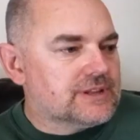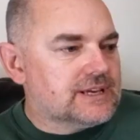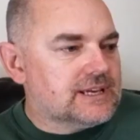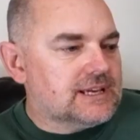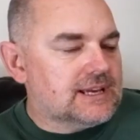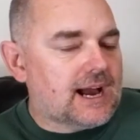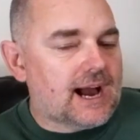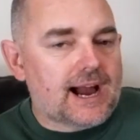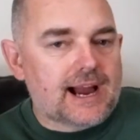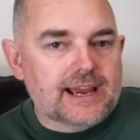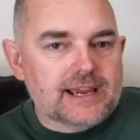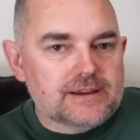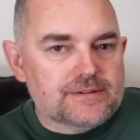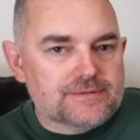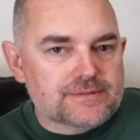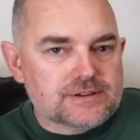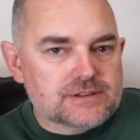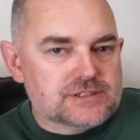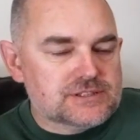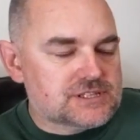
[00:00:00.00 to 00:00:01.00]
the
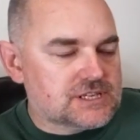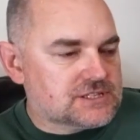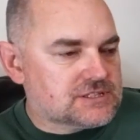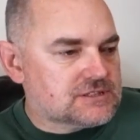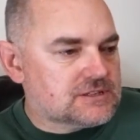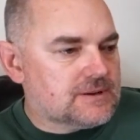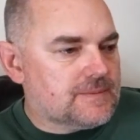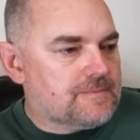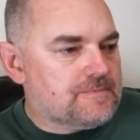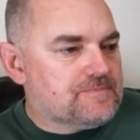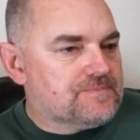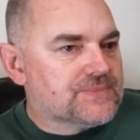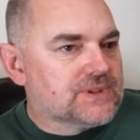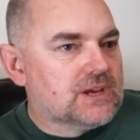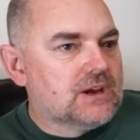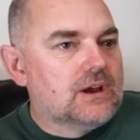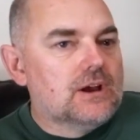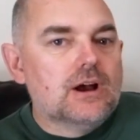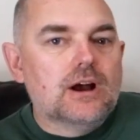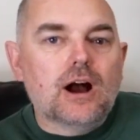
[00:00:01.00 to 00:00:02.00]
Hive system,
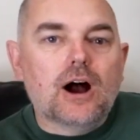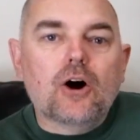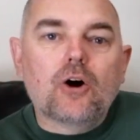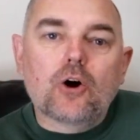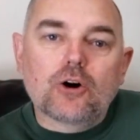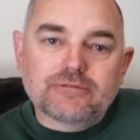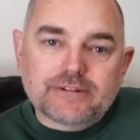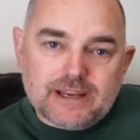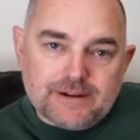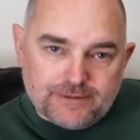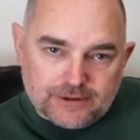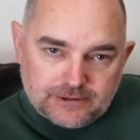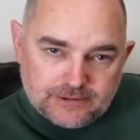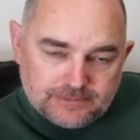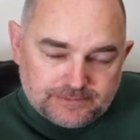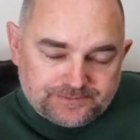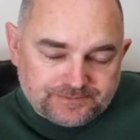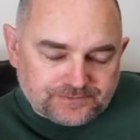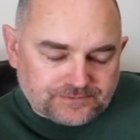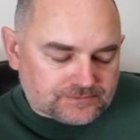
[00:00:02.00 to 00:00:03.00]
or
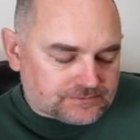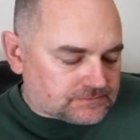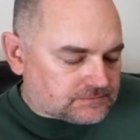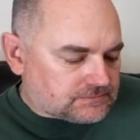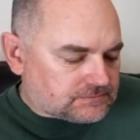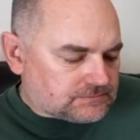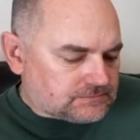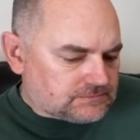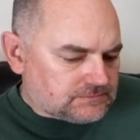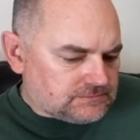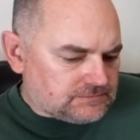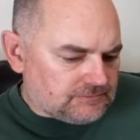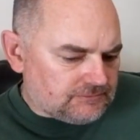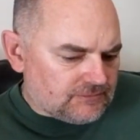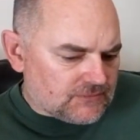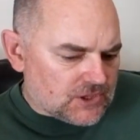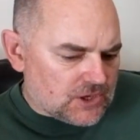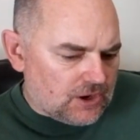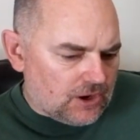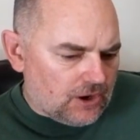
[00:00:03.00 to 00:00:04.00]
even
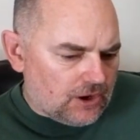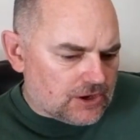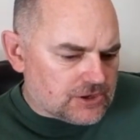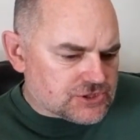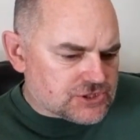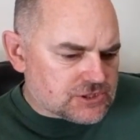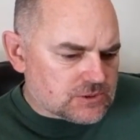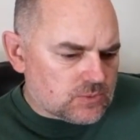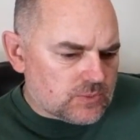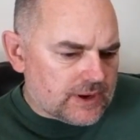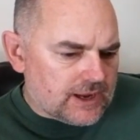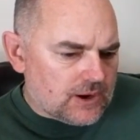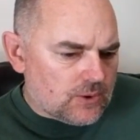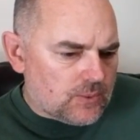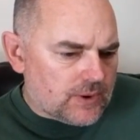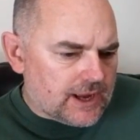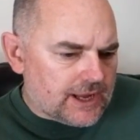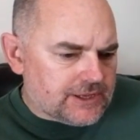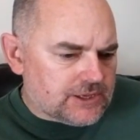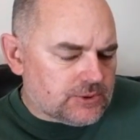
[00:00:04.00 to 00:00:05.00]
uh, somewhere
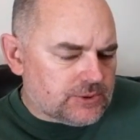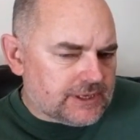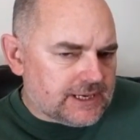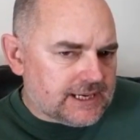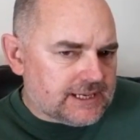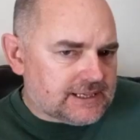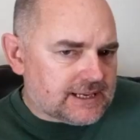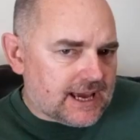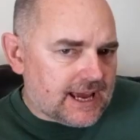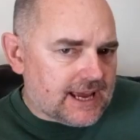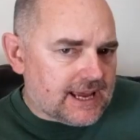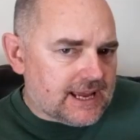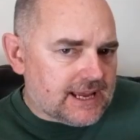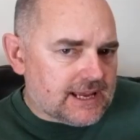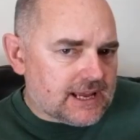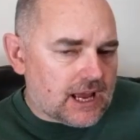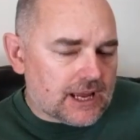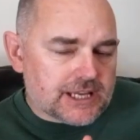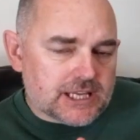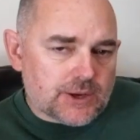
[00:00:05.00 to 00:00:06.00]
where you need
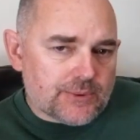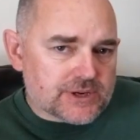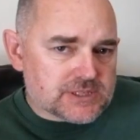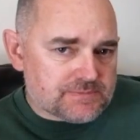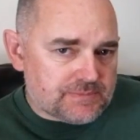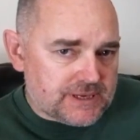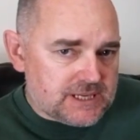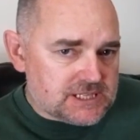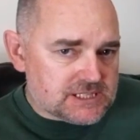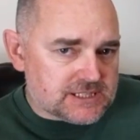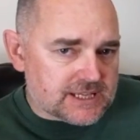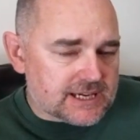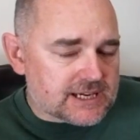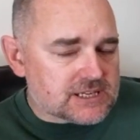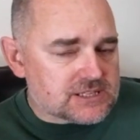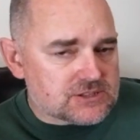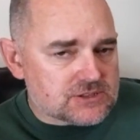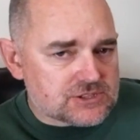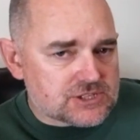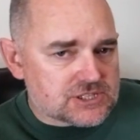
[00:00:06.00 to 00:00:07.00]
a, a, USB
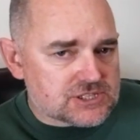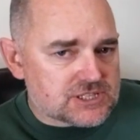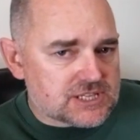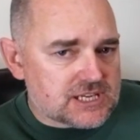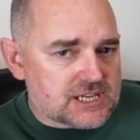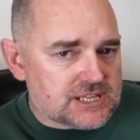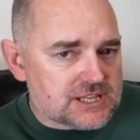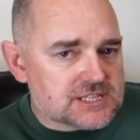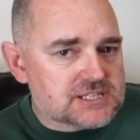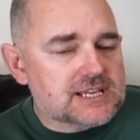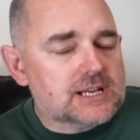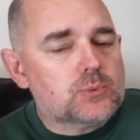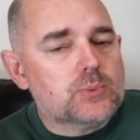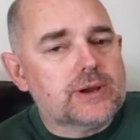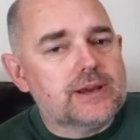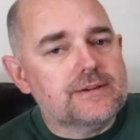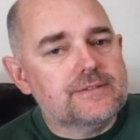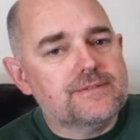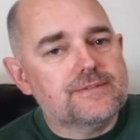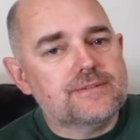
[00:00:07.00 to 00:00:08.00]
stick, such as the, the Z
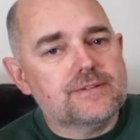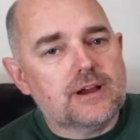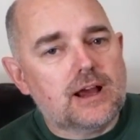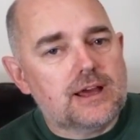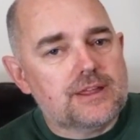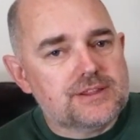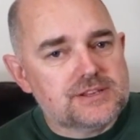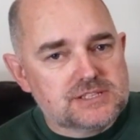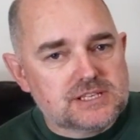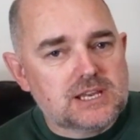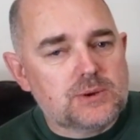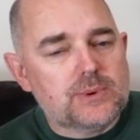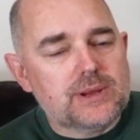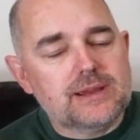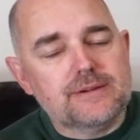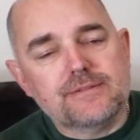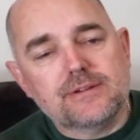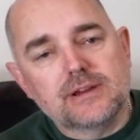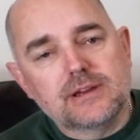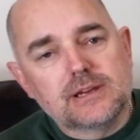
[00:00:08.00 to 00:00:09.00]
Wave, uh, the Z
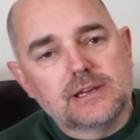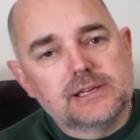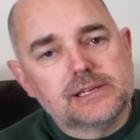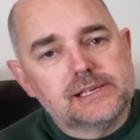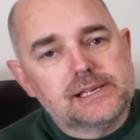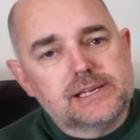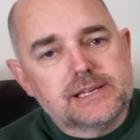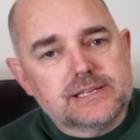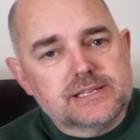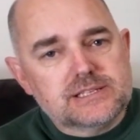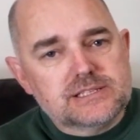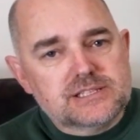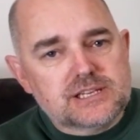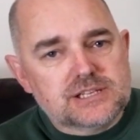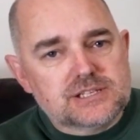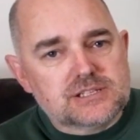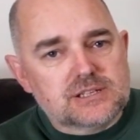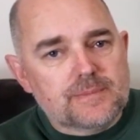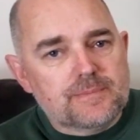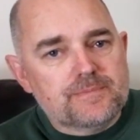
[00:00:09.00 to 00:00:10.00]
Wave
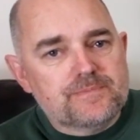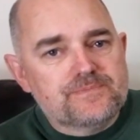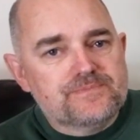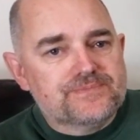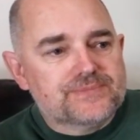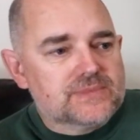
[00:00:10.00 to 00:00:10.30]
system.